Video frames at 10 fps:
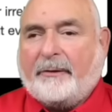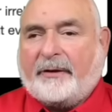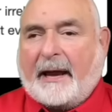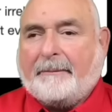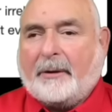was
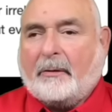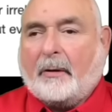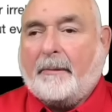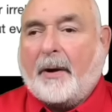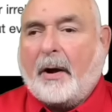
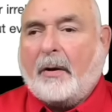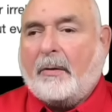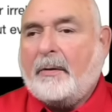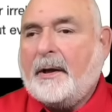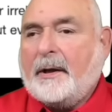haplogroup
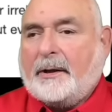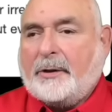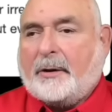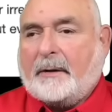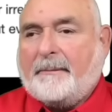O, you can